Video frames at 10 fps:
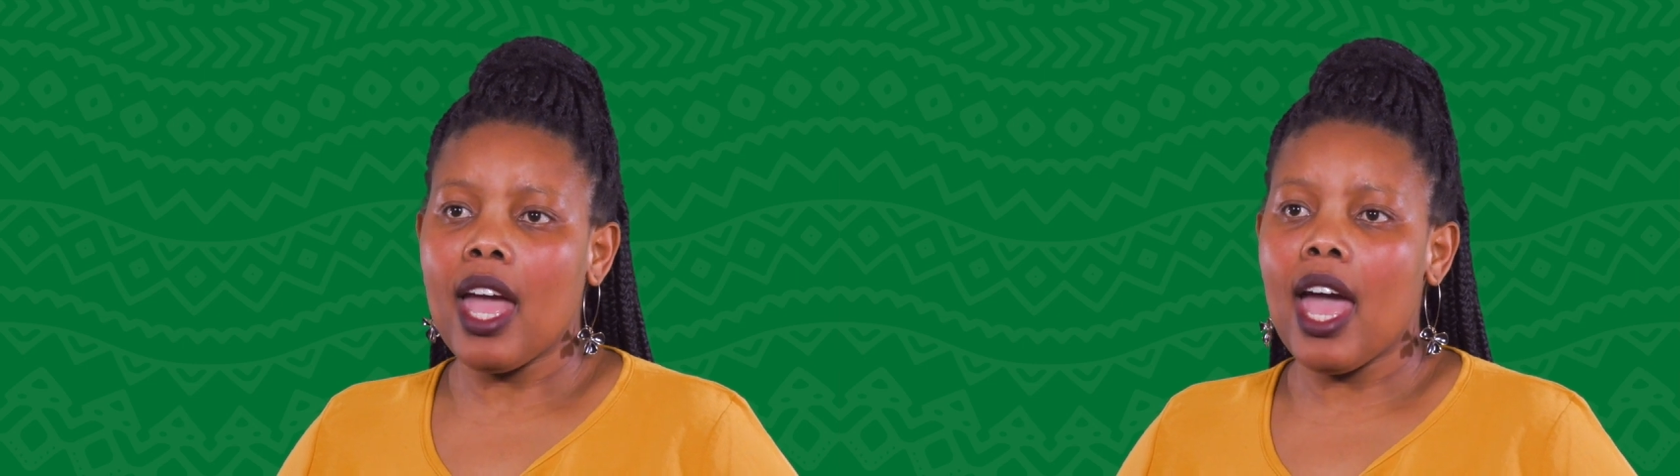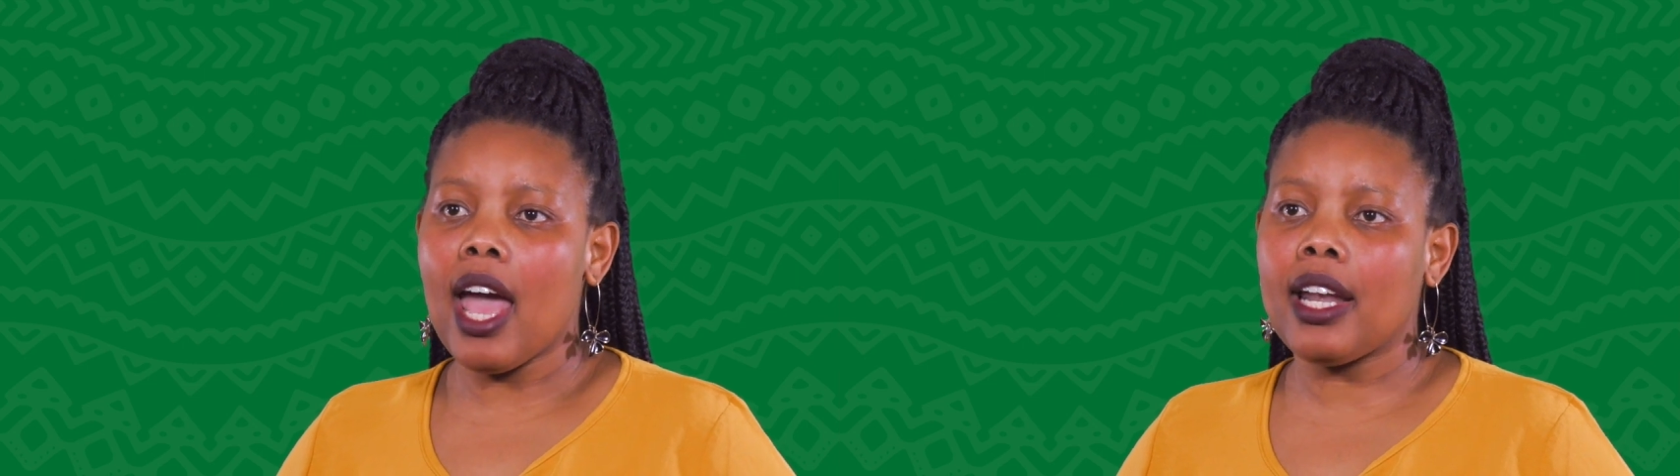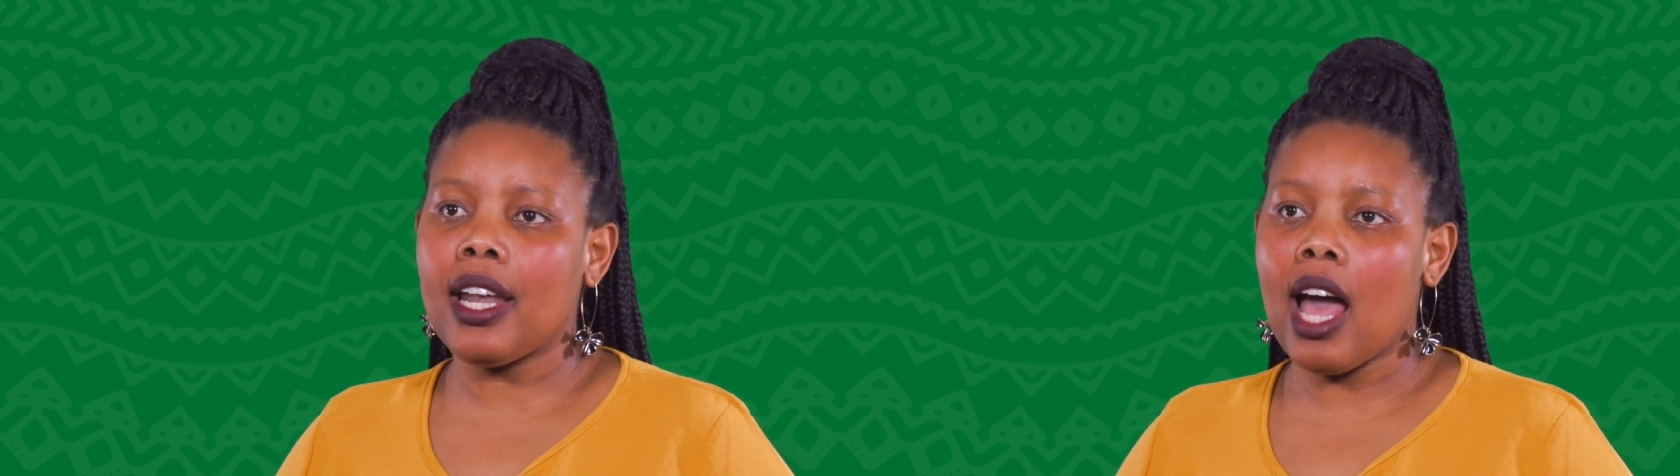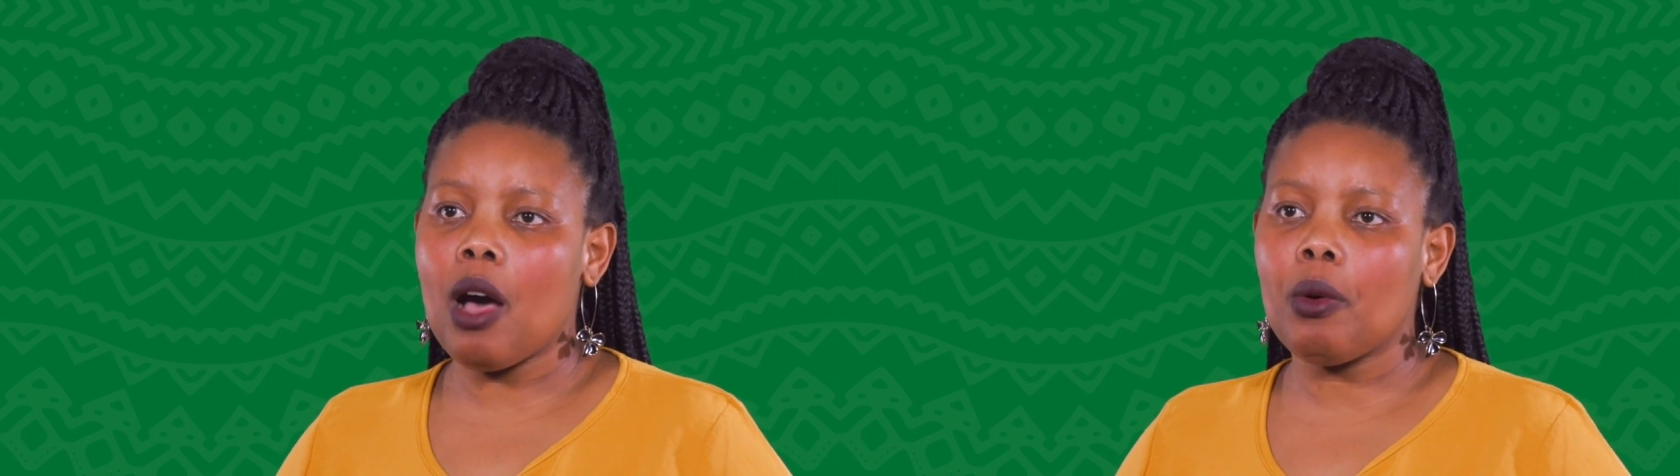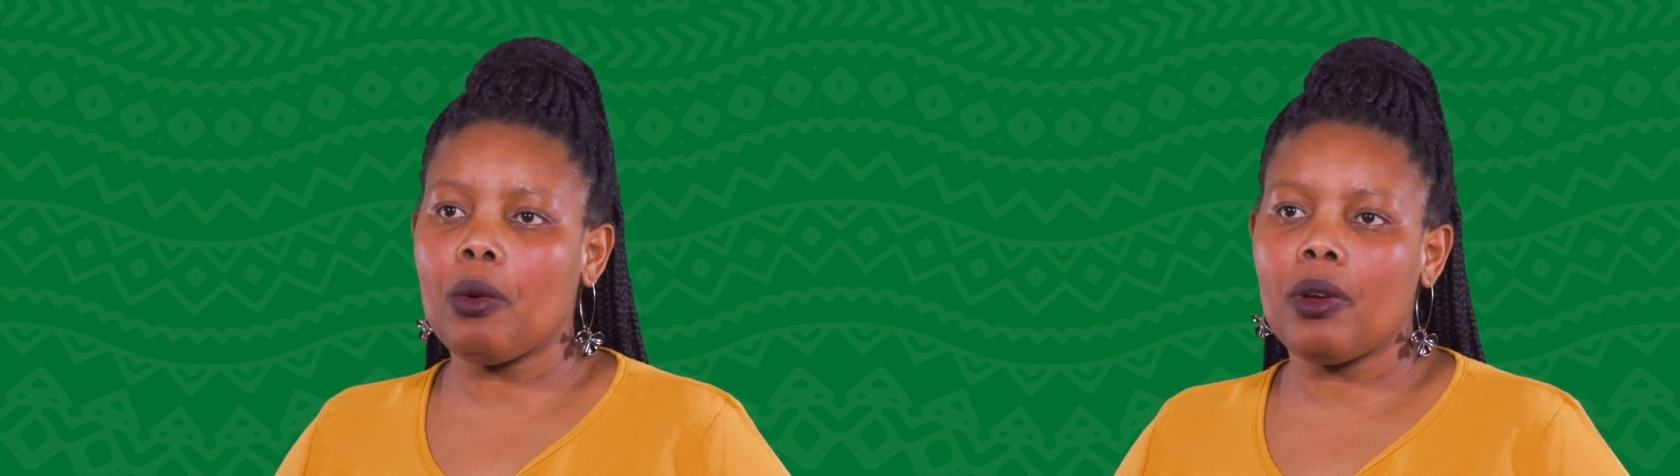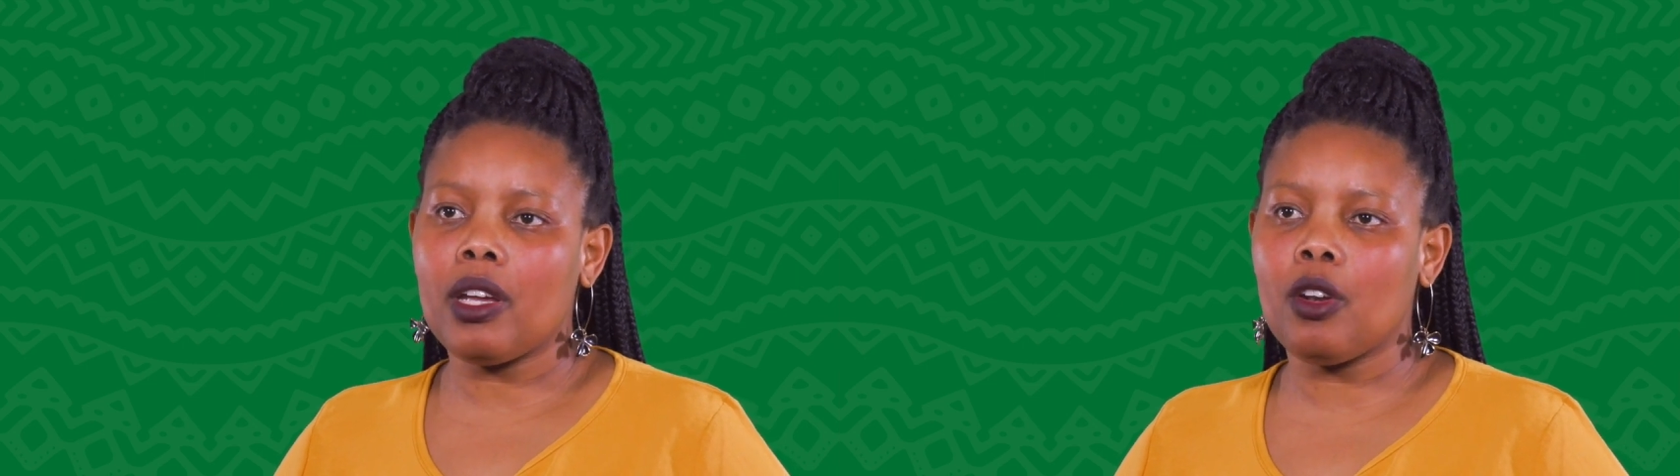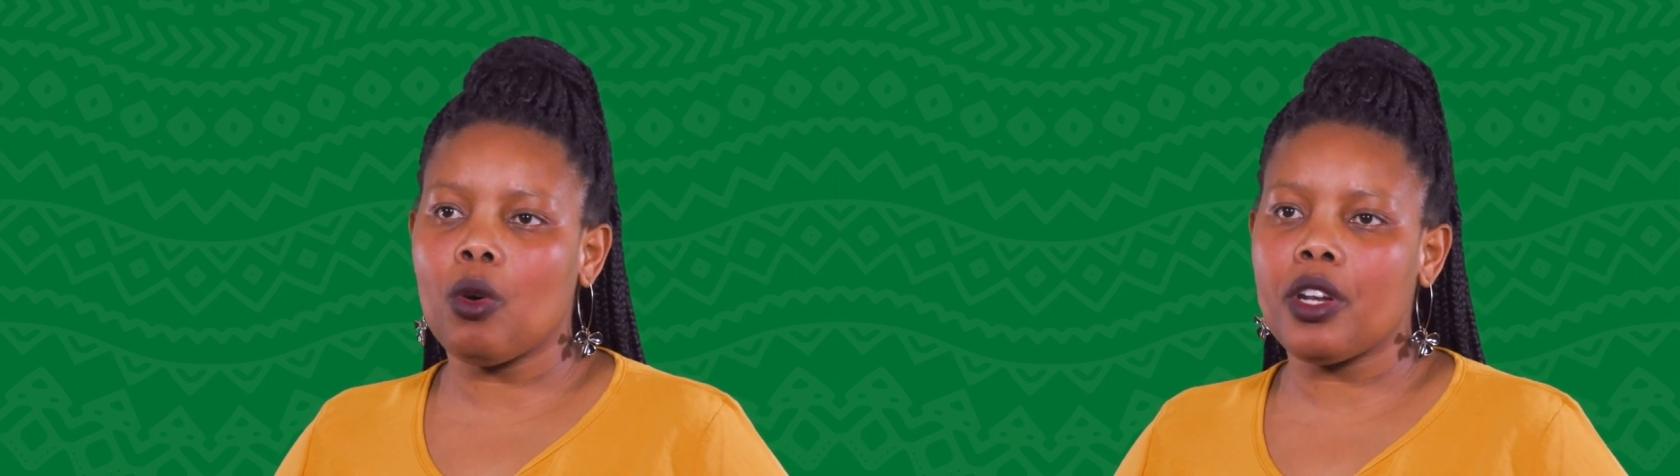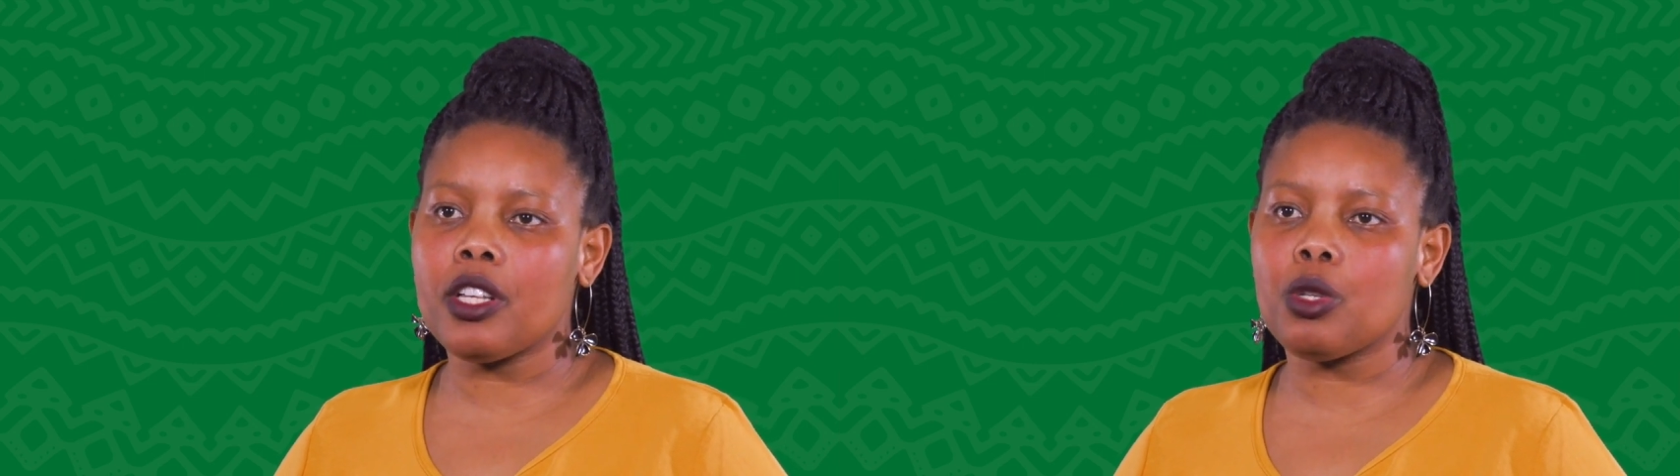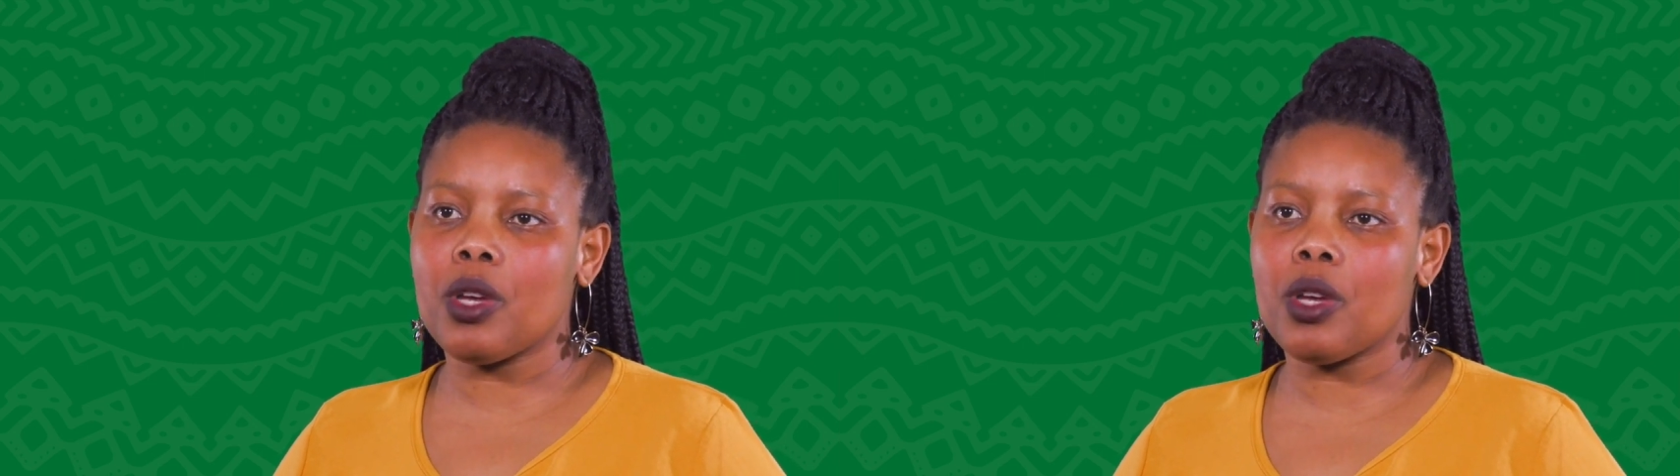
And now, in order to